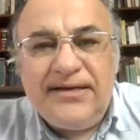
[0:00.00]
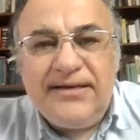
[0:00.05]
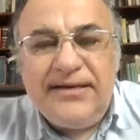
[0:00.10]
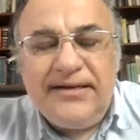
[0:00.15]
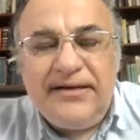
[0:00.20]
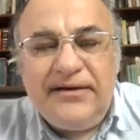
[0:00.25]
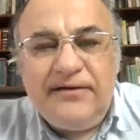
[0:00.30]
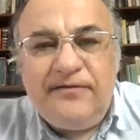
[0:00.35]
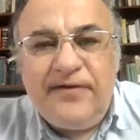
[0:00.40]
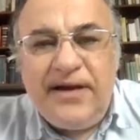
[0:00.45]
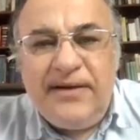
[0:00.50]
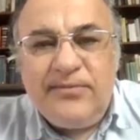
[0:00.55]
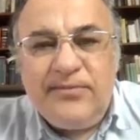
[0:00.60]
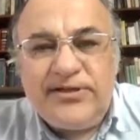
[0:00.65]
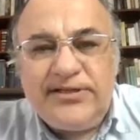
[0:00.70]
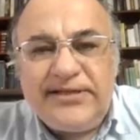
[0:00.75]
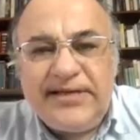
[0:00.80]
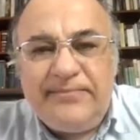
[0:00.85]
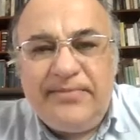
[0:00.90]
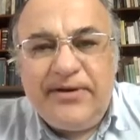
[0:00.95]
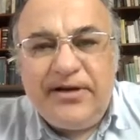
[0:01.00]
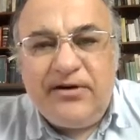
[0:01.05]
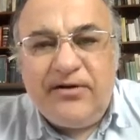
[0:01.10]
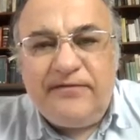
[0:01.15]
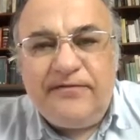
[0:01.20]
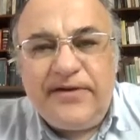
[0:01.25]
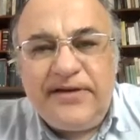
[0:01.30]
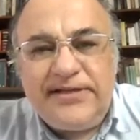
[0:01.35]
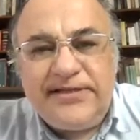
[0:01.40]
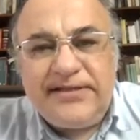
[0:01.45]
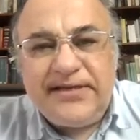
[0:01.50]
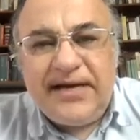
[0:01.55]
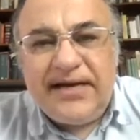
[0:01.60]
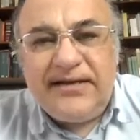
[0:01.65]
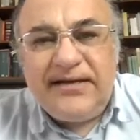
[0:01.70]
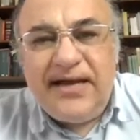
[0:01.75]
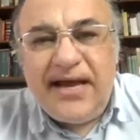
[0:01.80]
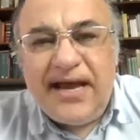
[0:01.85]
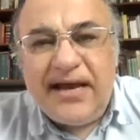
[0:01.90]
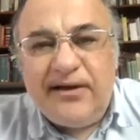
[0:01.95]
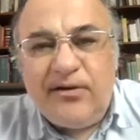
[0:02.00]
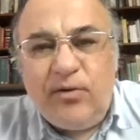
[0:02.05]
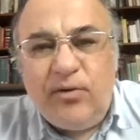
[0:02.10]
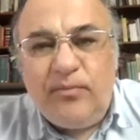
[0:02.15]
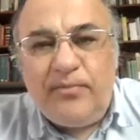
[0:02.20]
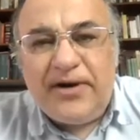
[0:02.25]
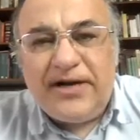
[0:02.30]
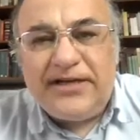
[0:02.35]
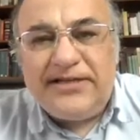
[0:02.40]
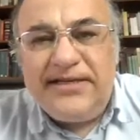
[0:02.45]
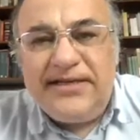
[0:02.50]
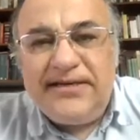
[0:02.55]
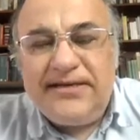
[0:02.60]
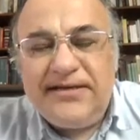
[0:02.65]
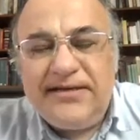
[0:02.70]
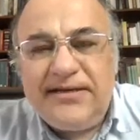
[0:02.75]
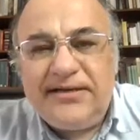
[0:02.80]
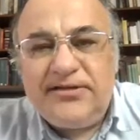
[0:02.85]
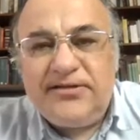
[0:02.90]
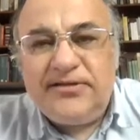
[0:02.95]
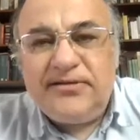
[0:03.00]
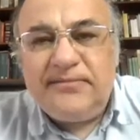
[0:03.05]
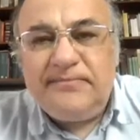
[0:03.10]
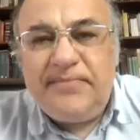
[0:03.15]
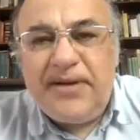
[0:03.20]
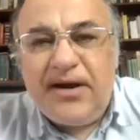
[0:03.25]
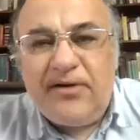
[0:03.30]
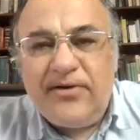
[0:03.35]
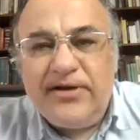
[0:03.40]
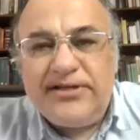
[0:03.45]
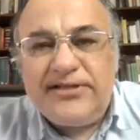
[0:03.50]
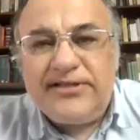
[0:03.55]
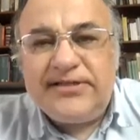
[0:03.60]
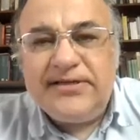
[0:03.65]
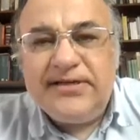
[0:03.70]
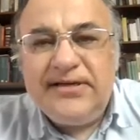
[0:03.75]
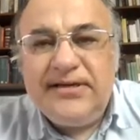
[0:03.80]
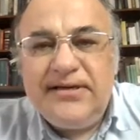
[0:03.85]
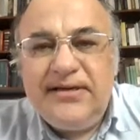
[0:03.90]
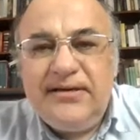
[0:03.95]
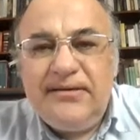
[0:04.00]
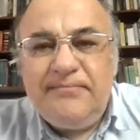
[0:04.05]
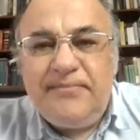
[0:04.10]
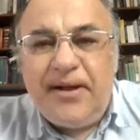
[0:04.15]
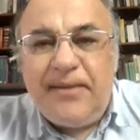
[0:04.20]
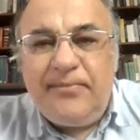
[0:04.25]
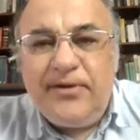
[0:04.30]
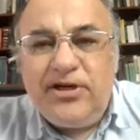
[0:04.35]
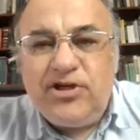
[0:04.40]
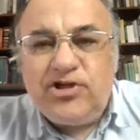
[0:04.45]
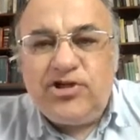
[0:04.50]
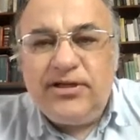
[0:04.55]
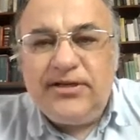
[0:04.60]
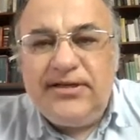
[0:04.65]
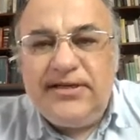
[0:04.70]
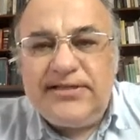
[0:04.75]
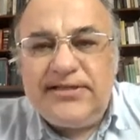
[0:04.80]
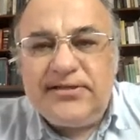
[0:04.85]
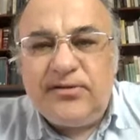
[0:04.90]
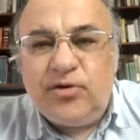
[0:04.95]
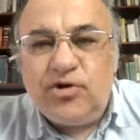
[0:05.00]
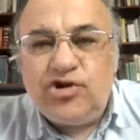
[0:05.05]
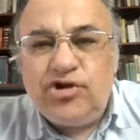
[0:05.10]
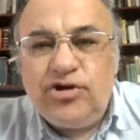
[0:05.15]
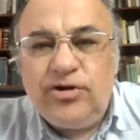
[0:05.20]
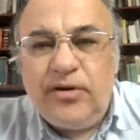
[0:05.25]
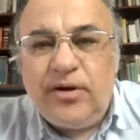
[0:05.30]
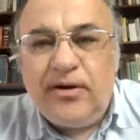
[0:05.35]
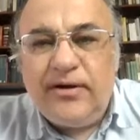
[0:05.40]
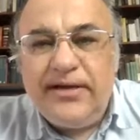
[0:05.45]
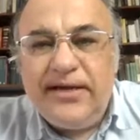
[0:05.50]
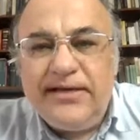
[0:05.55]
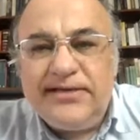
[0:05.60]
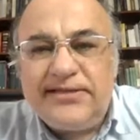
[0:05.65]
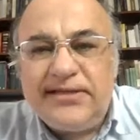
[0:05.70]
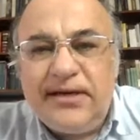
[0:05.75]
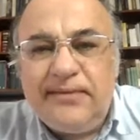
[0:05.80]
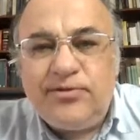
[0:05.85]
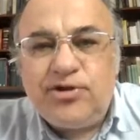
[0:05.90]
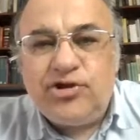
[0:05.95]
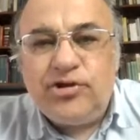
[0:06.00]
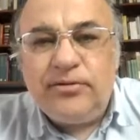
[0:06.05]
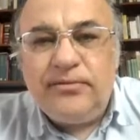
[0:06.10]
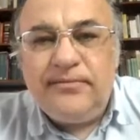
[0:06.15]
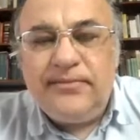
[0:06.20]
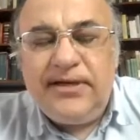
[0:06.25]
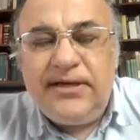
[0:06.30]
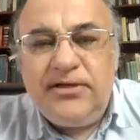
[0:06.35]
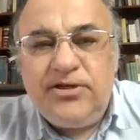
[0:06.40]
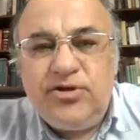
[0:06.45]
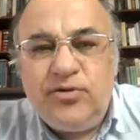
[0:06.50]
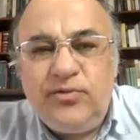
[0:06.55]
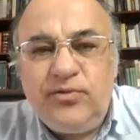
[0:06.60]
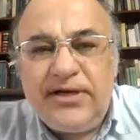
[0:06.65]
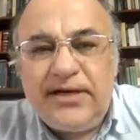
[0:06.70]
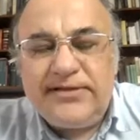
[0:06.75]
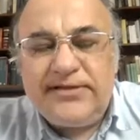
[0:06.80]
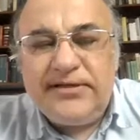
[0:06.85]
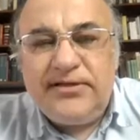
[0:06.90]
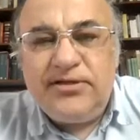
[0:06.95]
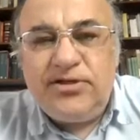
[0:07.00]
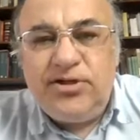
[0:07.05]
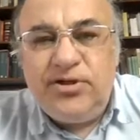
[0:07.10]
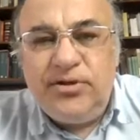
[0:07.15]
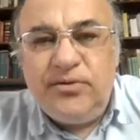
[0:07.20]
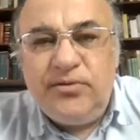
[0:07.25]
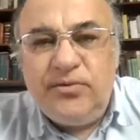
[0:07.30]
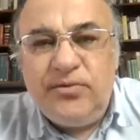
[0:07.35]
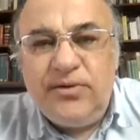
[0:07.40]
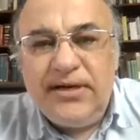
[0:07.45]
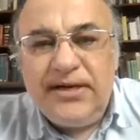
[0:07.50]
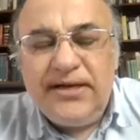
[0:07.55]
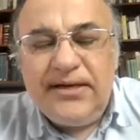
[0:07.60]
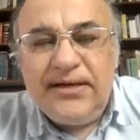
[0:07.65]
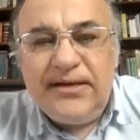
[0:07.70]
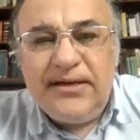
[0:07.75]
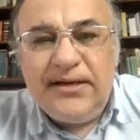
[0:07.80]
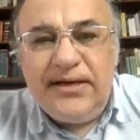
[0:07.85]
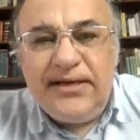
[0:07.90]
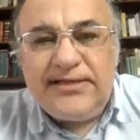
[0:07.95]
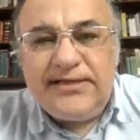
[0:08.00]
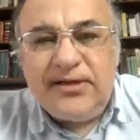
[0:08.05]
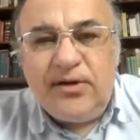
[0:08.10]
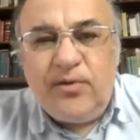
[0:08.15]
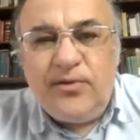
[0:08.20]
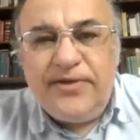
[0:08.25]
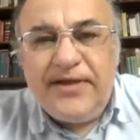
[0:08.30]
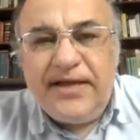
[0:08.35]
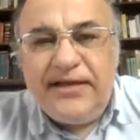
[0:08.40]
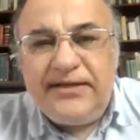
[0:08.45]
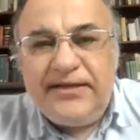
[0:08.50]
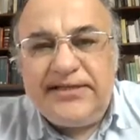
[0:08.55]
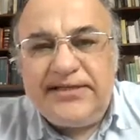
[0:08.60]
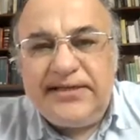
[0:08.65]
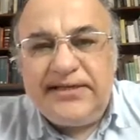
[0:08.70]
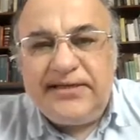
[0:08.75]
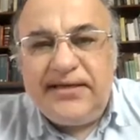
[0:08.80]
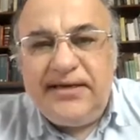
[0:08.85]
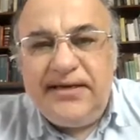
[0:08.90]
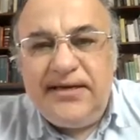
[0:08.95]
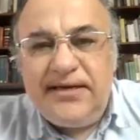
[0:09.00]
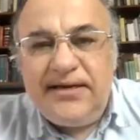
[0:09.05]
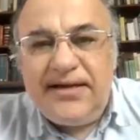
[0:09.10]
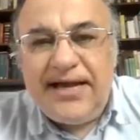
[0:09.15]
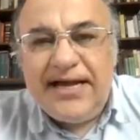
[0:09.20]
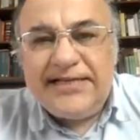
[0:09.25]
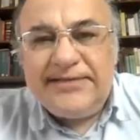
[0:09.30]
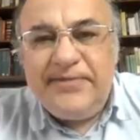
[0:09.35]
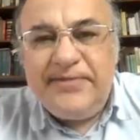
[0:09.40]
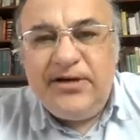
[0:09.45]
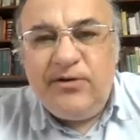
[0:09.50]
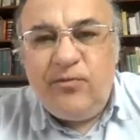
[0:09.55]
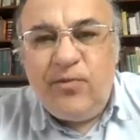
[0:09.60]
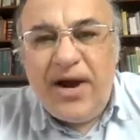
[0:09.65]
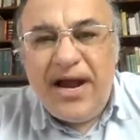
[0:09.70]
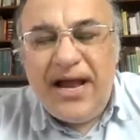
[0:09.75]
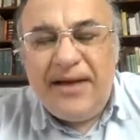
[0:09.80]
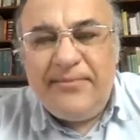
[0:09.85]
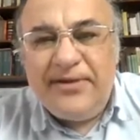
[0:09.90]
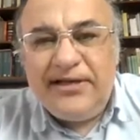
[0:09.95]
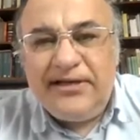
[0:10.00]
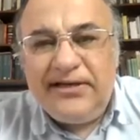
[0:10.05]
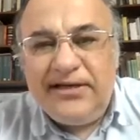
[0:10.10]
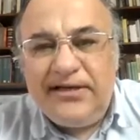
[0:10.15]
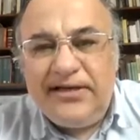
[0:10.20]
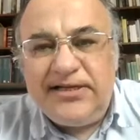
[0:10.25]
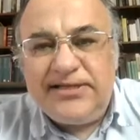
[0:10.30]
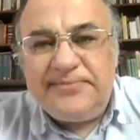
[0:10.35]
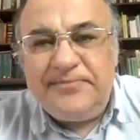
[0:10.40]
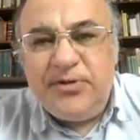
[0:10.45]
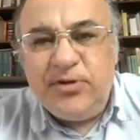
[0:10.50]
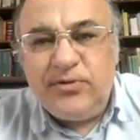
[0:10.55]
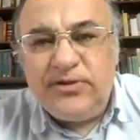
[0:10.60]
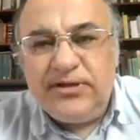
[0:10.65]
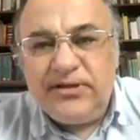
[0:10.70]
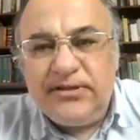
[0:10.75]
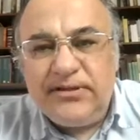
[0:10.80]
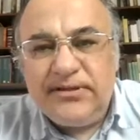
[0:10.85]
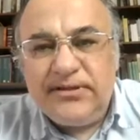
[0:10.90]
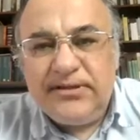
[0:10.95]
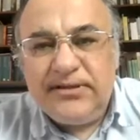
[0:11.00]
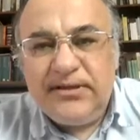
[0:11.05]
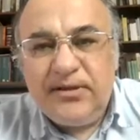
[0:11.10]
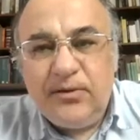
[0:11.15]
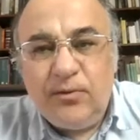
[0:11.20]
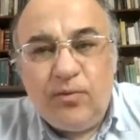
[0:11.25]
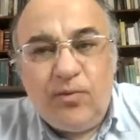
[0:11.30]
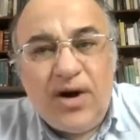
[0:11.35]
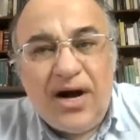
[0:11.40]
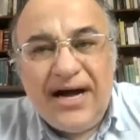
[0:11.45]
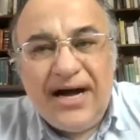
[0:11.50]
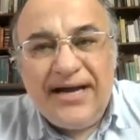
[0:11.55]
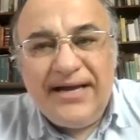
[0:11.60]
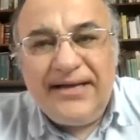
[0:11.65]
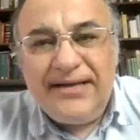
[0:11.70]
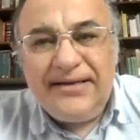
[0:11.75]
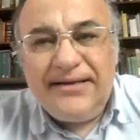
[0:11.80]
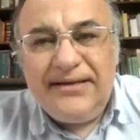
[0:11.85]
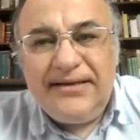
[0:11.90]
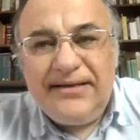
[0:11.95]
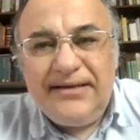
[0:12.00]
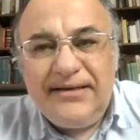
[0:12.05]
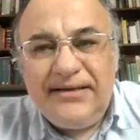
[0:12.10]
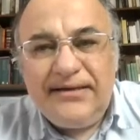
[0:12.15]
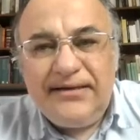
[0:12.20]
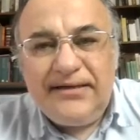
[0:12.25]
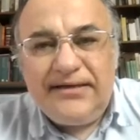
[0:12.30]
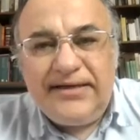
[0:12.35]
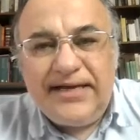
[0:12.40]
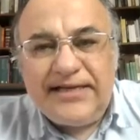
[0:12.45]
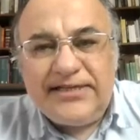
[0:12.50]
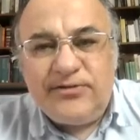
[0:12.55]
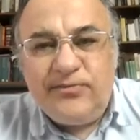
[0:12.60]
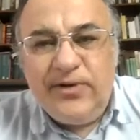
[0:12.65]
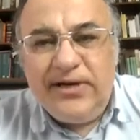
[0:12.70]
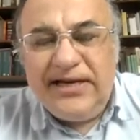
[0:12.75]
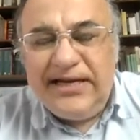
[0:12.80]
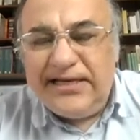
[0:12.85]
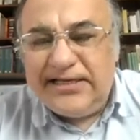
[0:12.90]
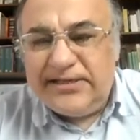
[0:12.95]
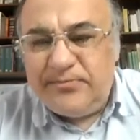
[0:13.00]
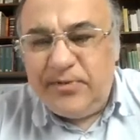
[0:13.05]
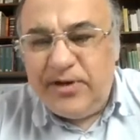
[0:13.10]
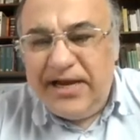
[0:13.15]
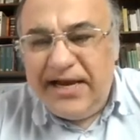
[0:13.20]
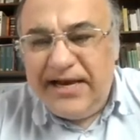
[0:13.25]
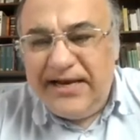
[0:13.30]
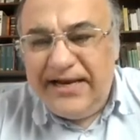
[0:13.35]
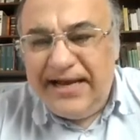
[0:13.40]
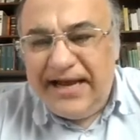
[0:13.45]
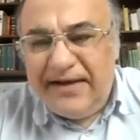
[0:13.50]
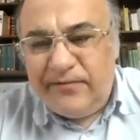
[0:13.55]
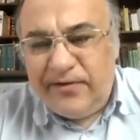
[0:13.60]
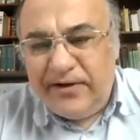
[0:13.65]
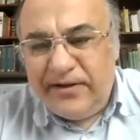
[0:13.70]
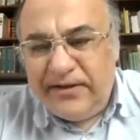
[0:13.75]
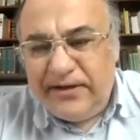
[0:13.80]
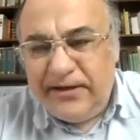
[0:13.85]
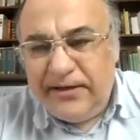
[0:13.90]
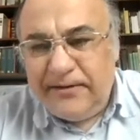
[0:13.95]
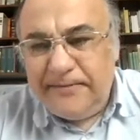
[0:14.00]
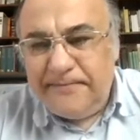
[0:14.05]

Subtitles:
the famous epigraphist at the École Pratique at Paris, published this ossuary inscription in 2002, its authenticity has been vehemently disputed. Why? The text will explain everything.